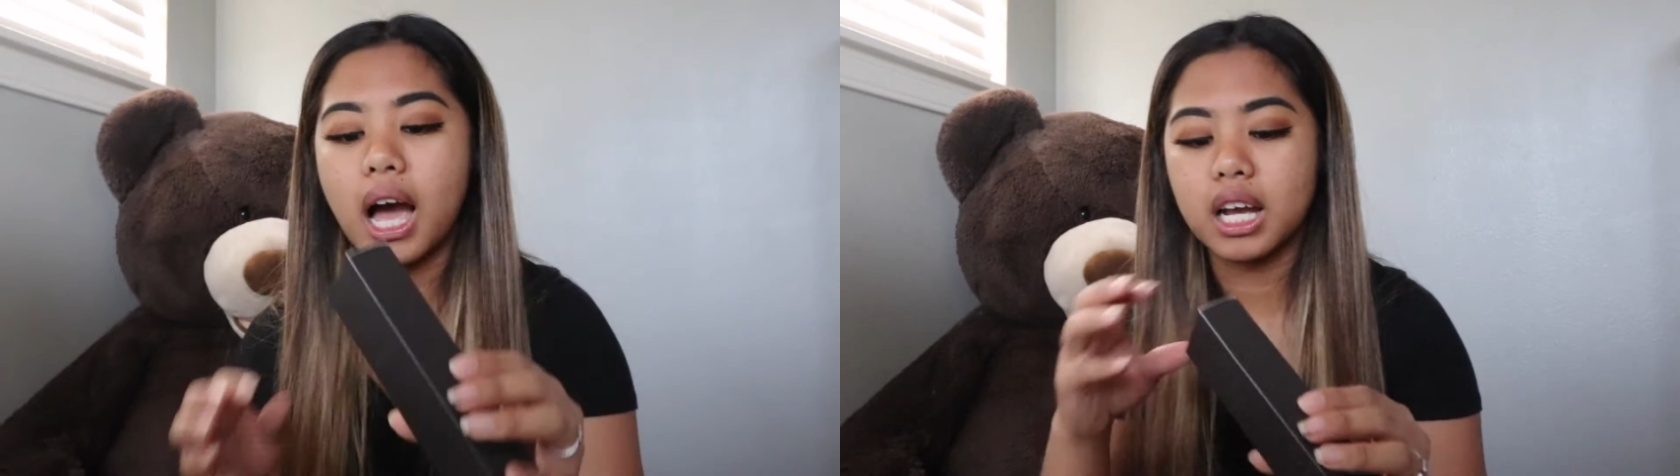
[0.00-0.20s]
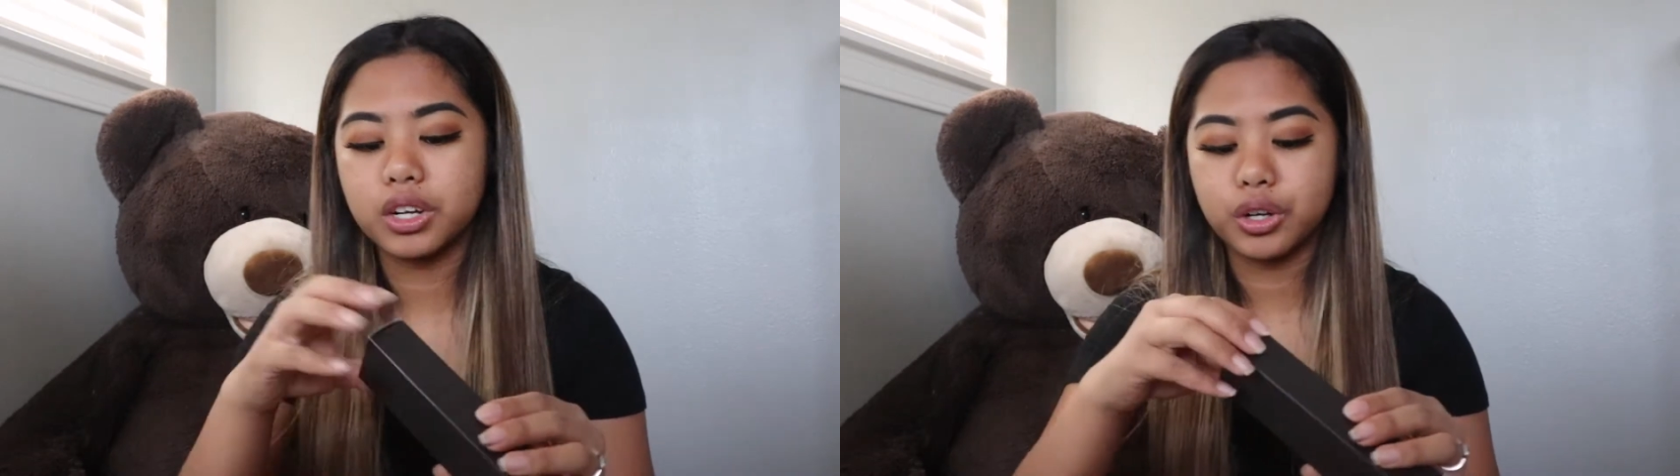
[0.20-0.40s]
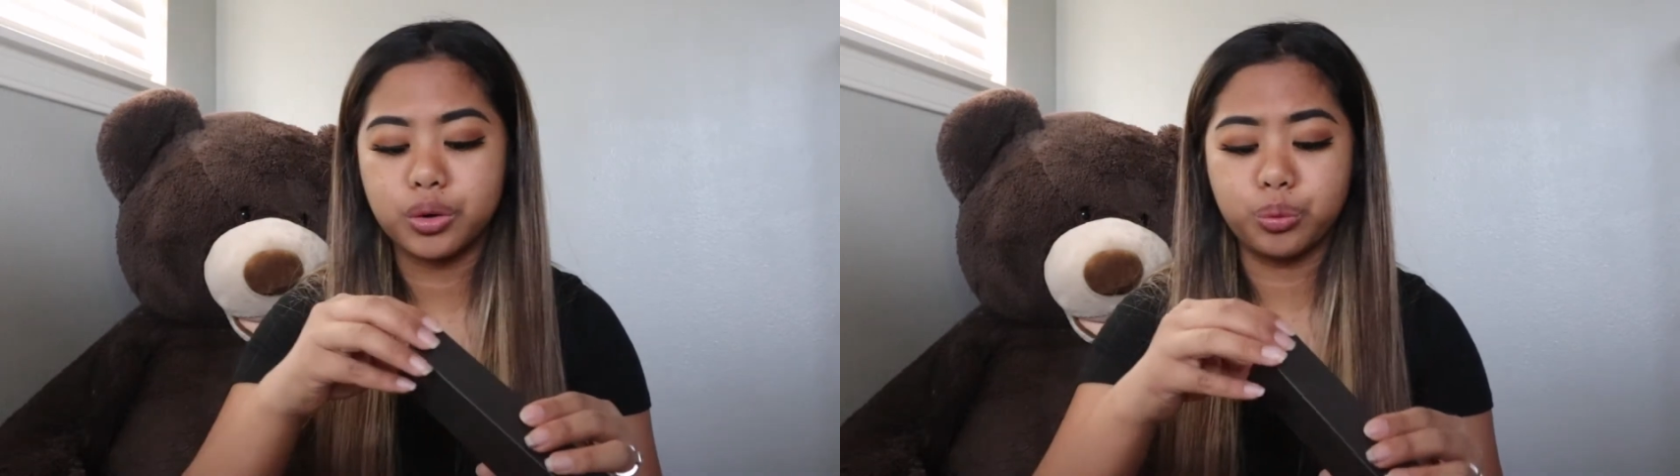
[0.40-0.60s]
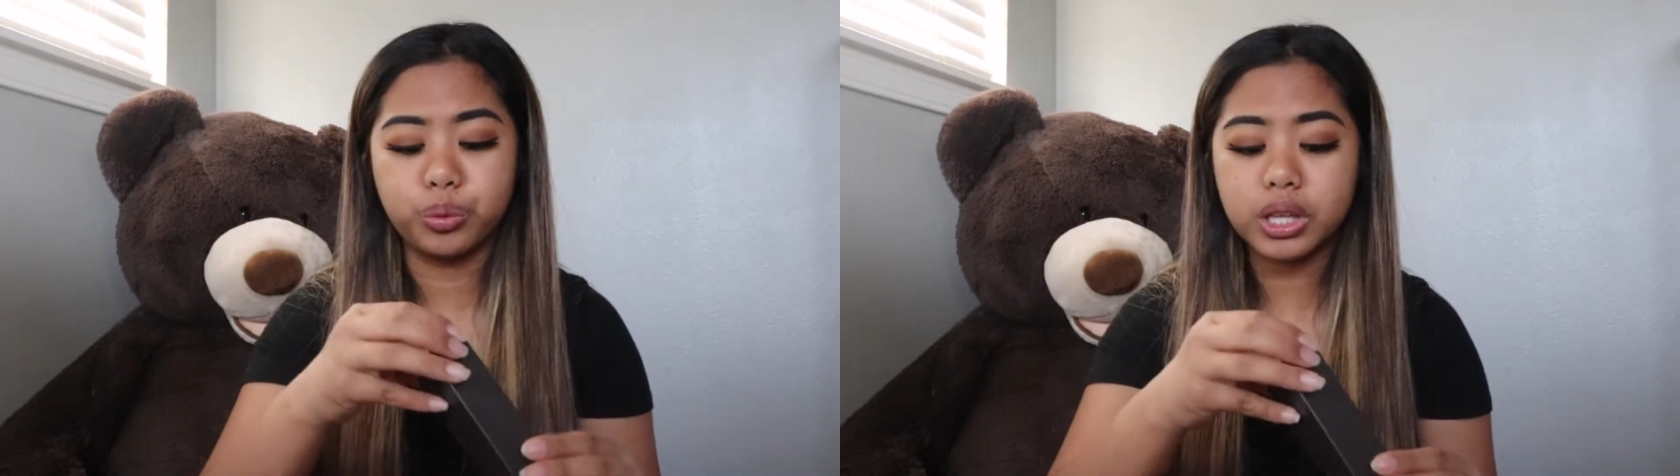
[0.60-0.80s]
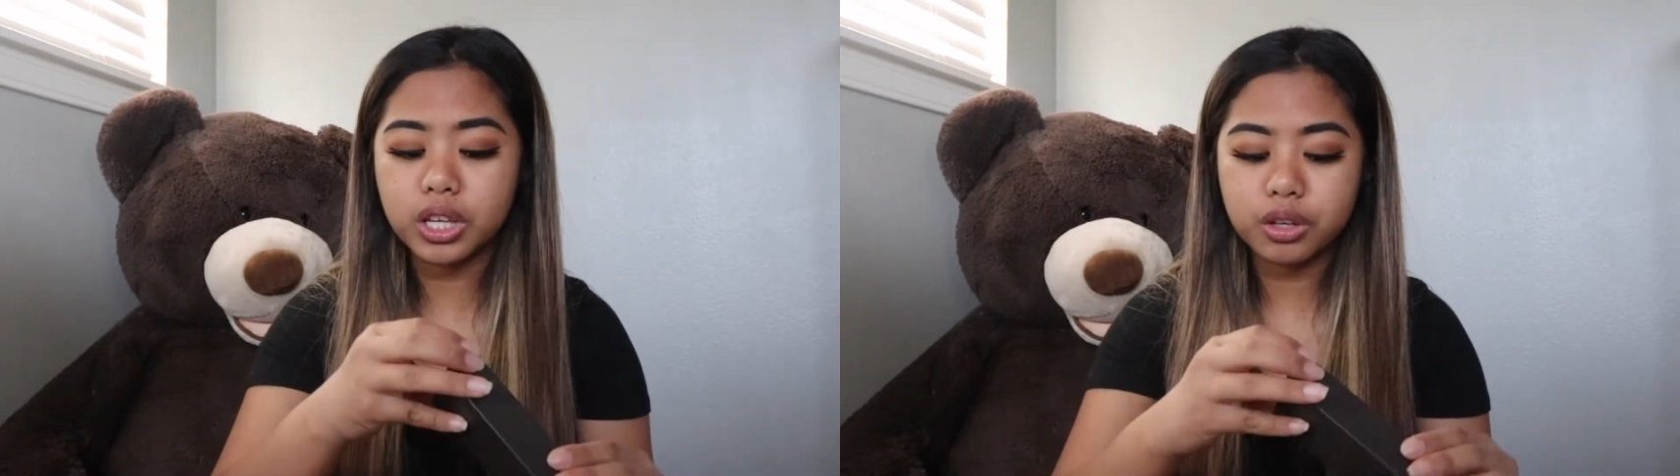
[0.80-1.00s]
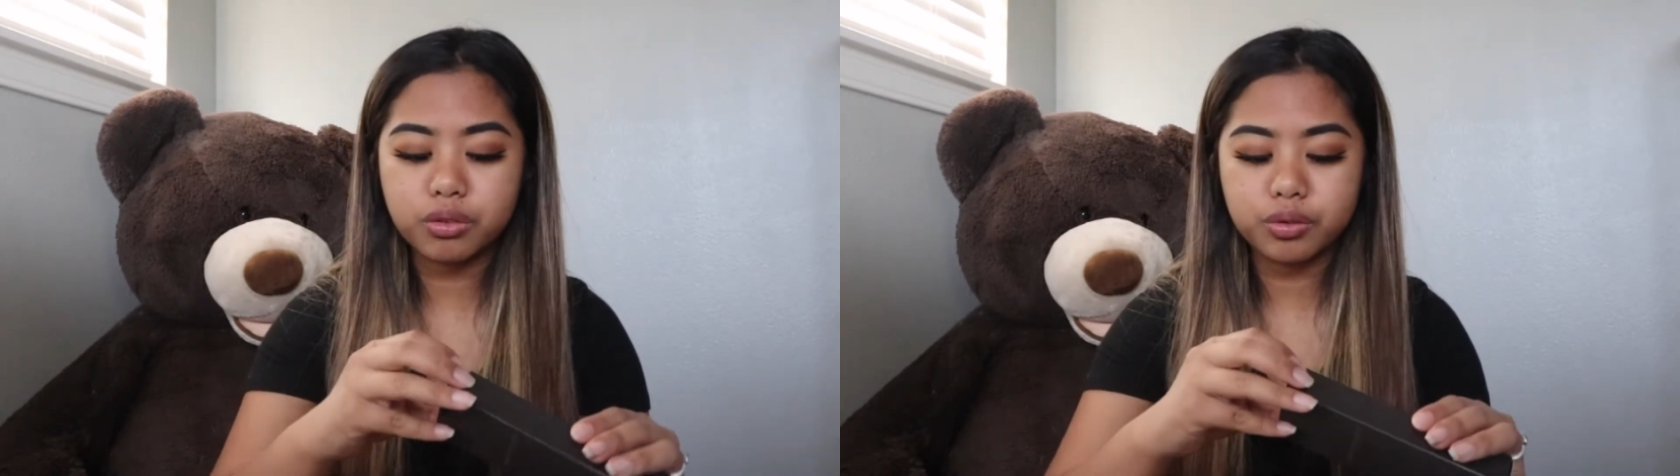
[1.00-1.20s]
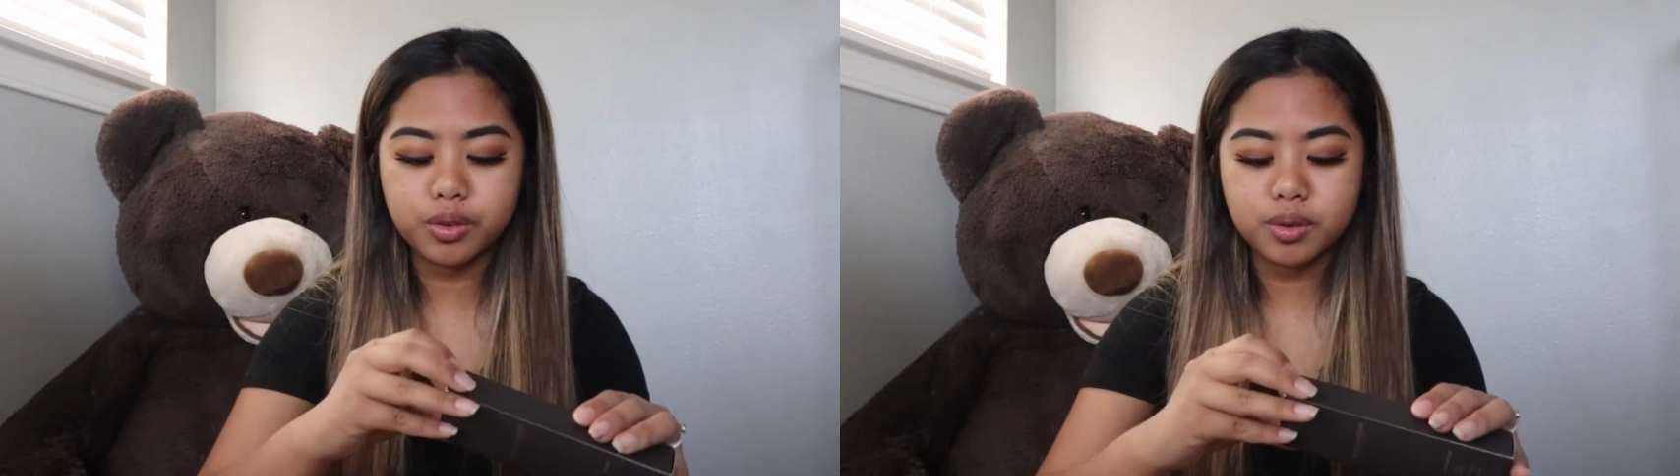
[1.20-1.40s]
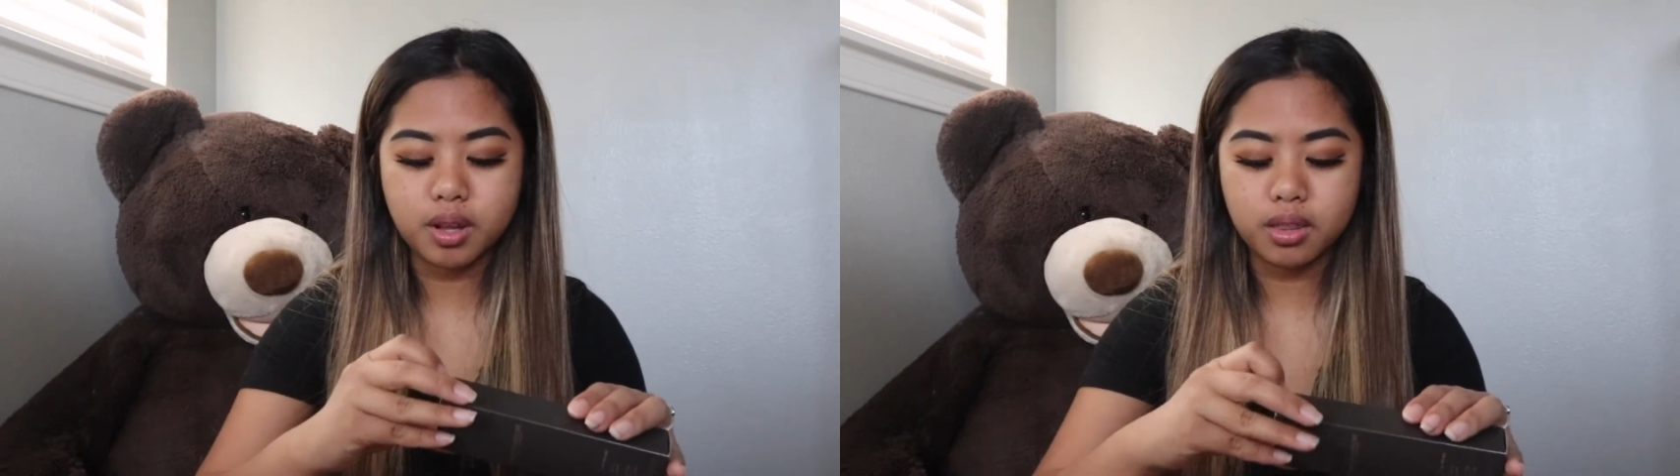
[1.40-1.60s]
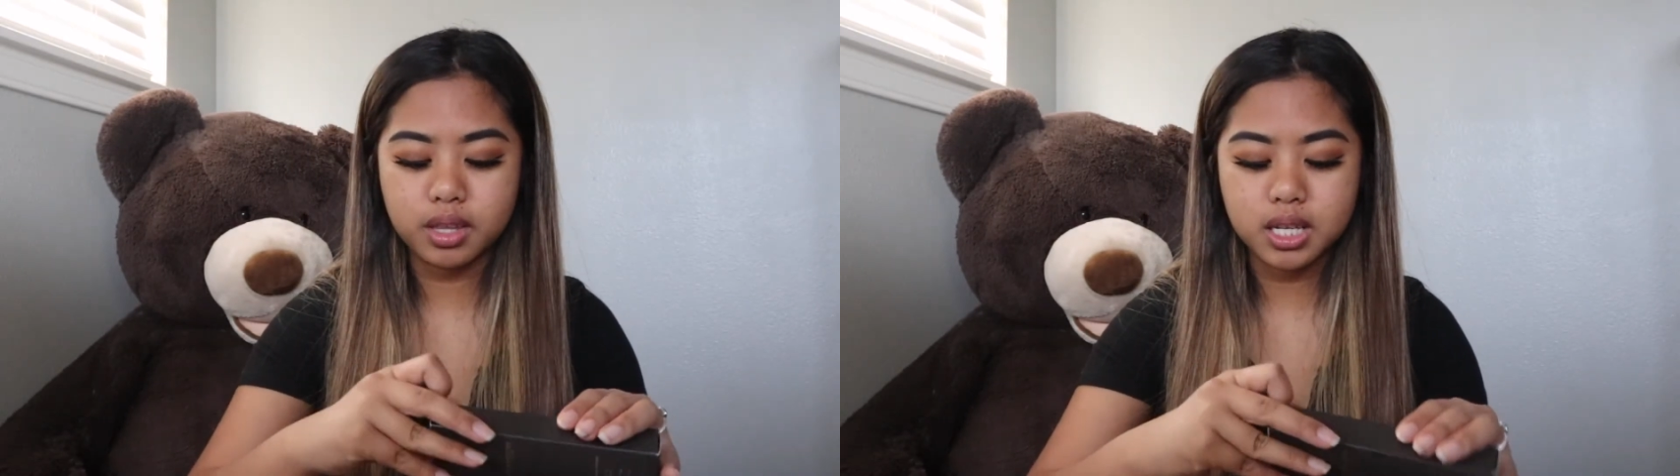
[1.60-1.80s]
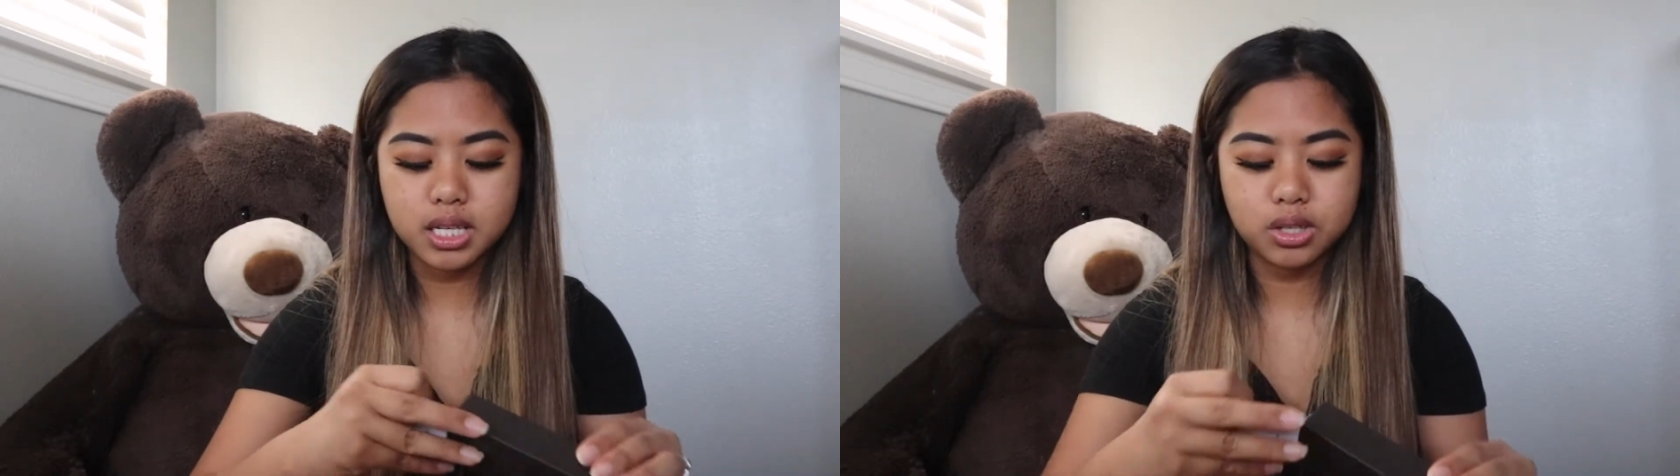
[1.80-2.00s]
I heard really good reviews on this,